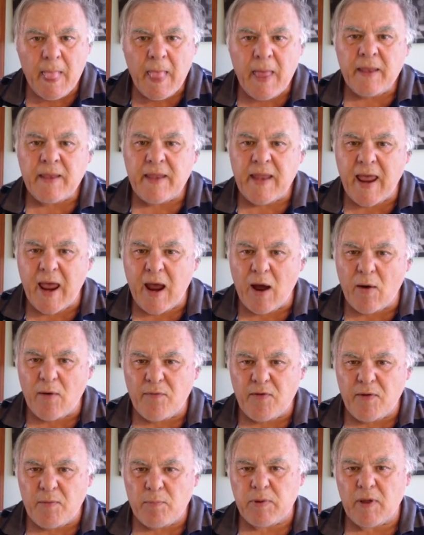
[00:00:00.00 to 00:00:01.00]
now
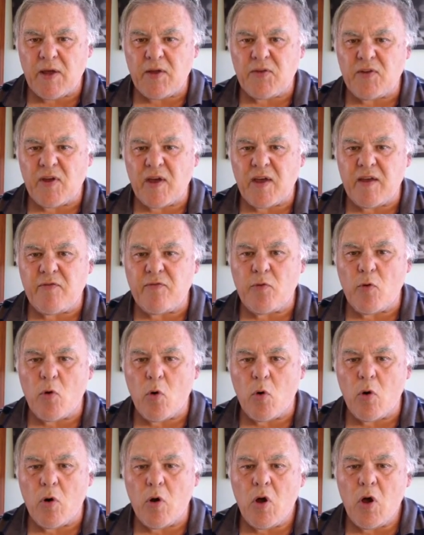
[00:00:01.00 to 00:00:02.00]
if he plays
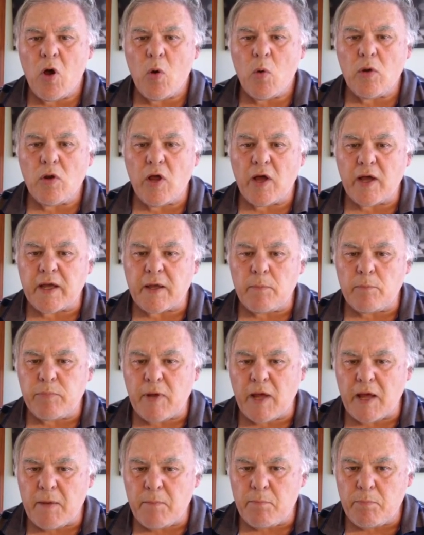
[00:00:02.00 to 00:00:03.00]
a4, well, I can
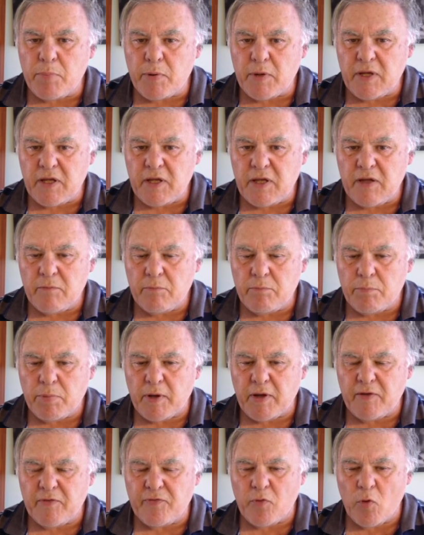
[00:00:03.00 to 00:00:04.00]
play
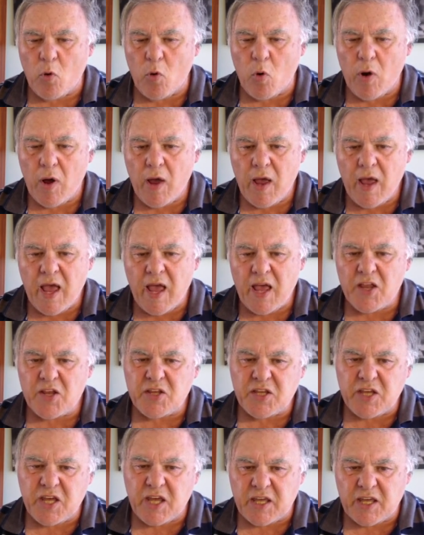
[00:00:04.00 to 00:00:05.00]
b4
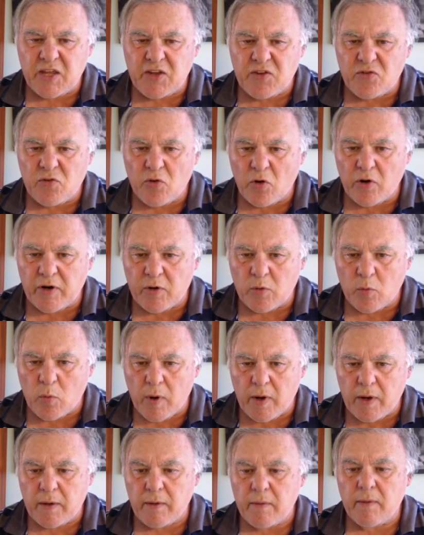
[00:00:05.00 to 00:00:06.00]
and kick his knight
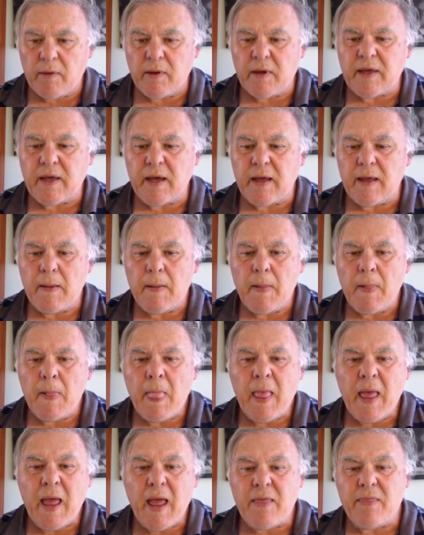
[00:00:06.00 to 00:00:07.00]
away, okay?
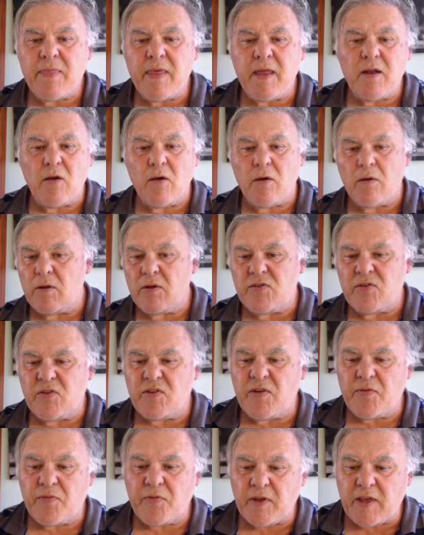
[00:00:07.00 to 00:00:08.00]
And then it's a
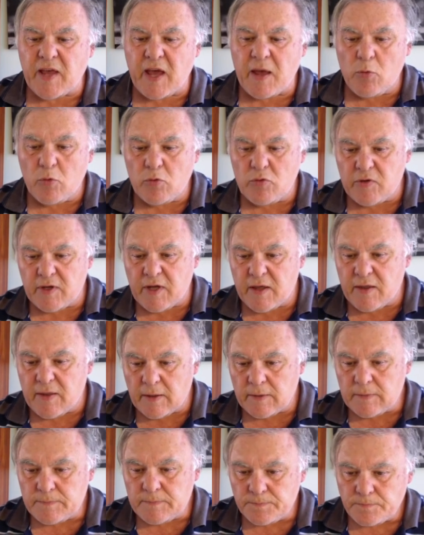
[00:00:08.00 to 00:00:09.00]
different game
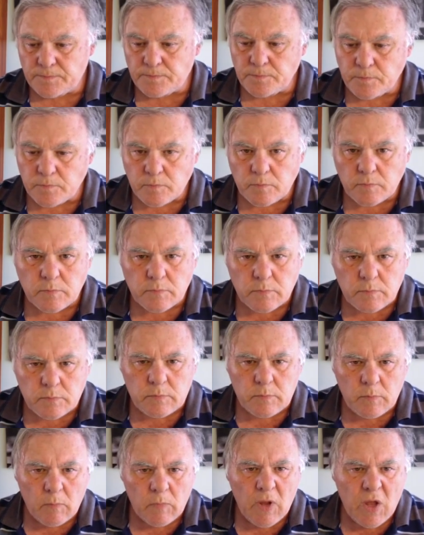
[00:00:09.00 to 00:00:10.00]
altogether.
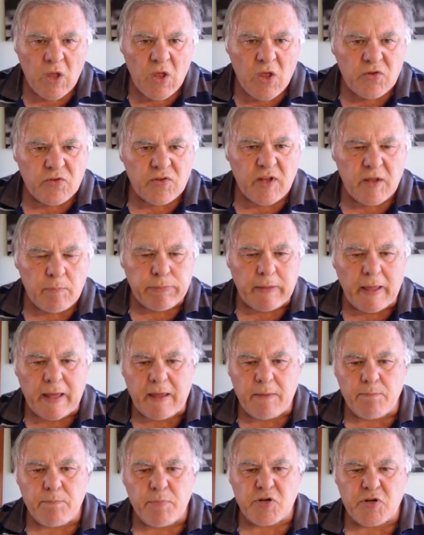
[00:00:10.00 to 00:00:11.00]
So he
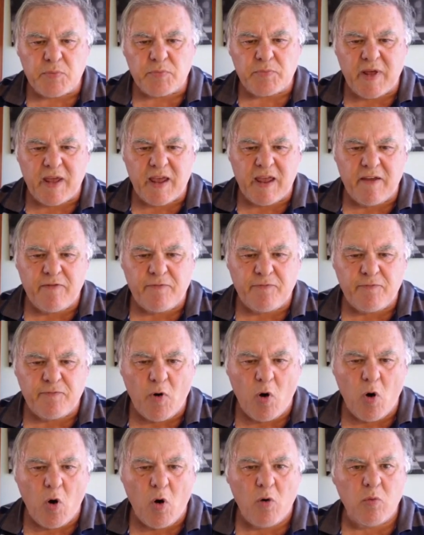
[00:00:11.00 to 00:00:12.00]
played bishop to
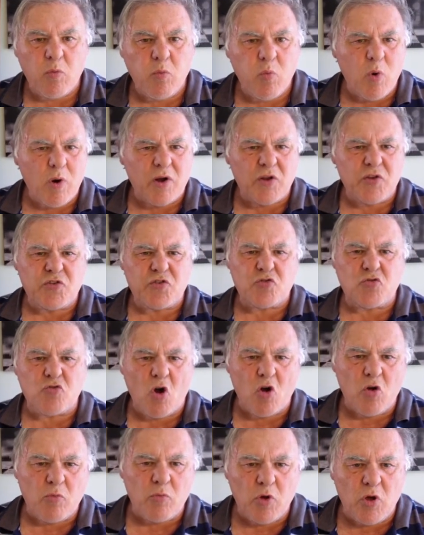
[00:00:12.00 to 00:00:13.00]
f4. What a
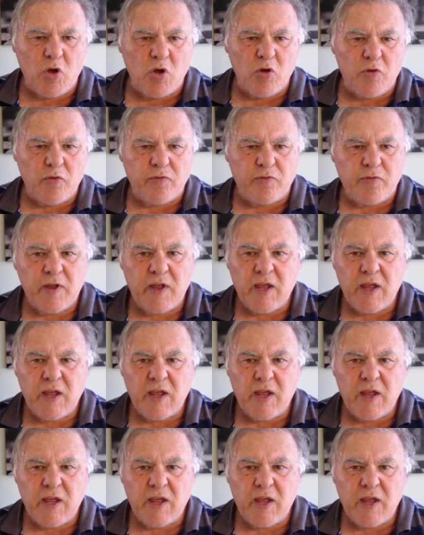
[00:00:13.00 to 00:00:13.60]
strong move.